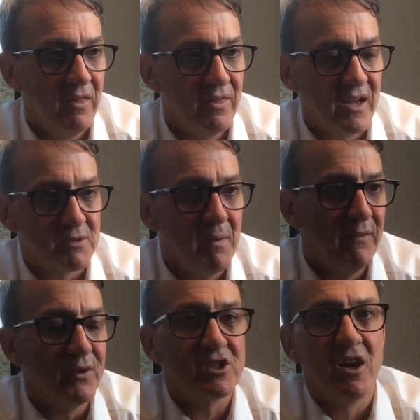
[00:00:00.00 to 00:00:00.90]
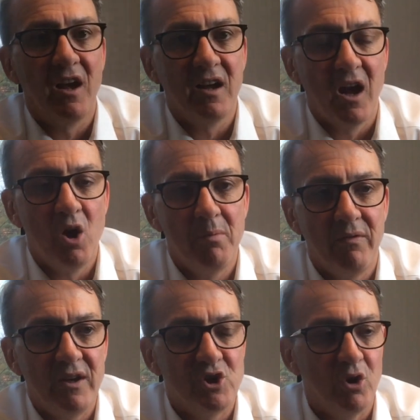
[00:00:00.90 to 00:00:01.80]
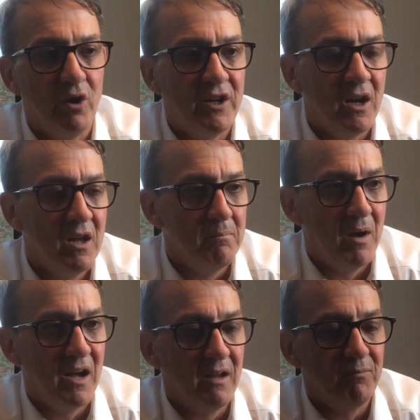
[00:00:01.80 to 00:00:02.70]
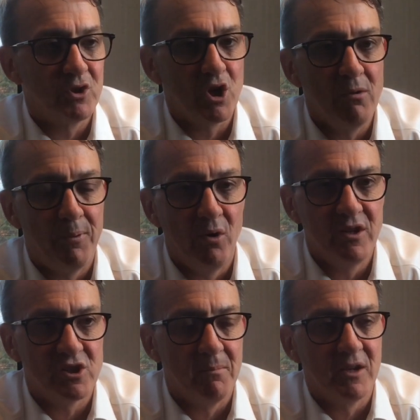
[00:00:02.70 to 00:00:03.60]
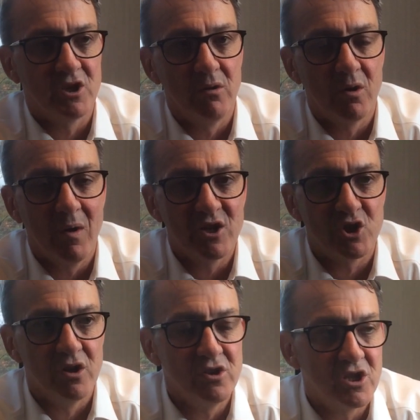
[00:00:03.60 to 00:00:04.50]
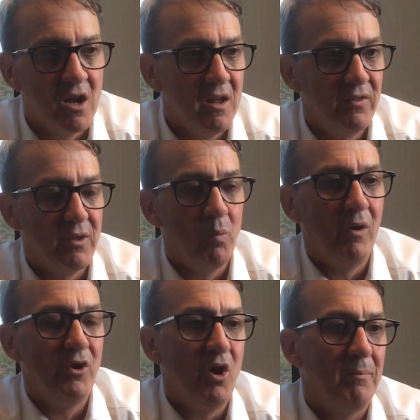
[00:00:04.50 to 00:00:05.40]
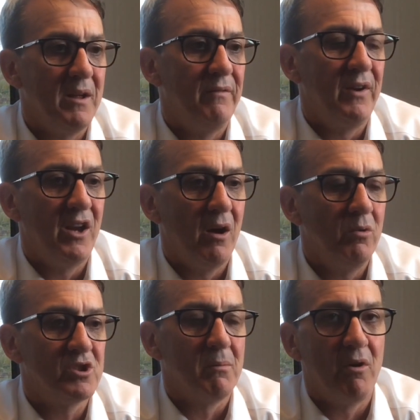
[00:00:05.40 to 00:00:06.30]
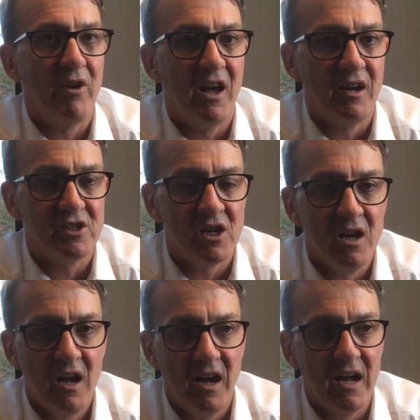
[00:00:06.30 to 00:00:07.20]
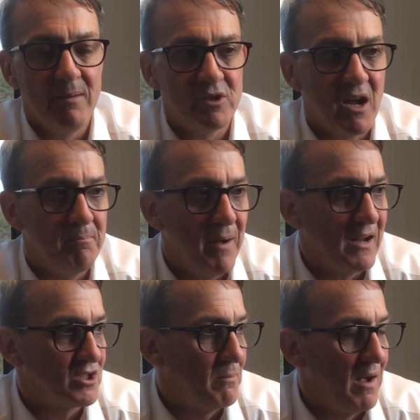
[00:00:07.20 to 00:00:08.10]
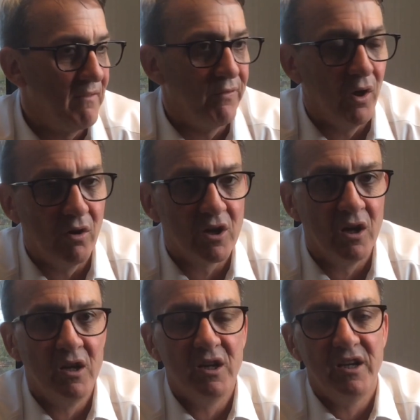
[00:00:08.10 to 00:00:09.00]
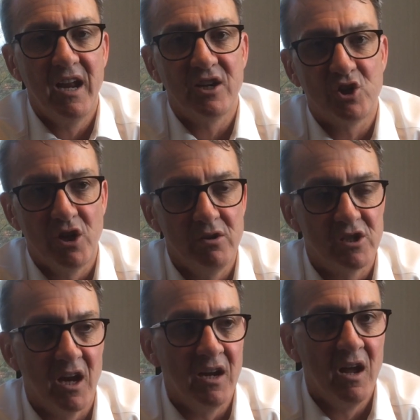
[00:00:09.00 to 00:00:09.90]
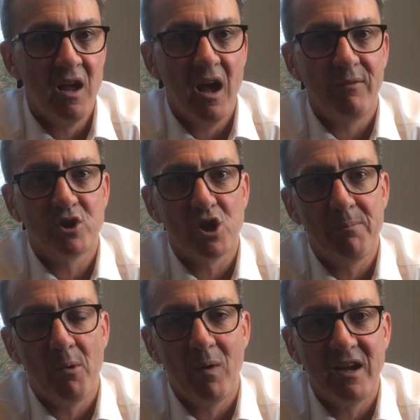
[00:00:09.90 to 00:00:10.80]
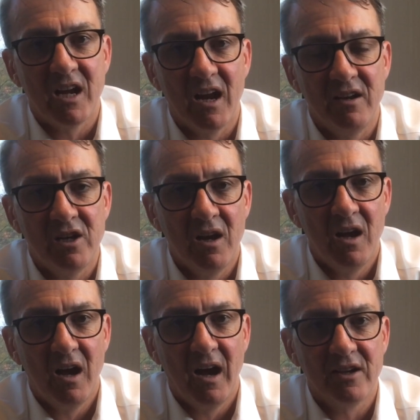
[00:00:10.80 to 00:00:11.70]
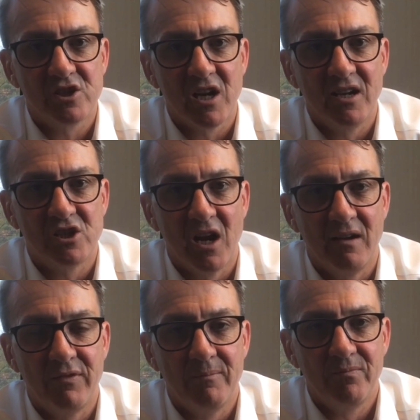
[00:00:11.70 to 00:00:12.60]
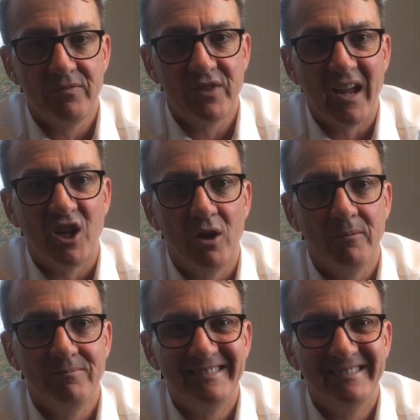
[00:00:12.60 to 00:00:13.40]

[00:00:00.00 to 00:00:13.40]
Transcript: That's me for tonight. I hope you've enjoyed my 2 points and my 2 questions. There will not be a video tomorrow night. I aim to get back to my vlog next Tuesday. Have a super weekend and stay safe. Thank you.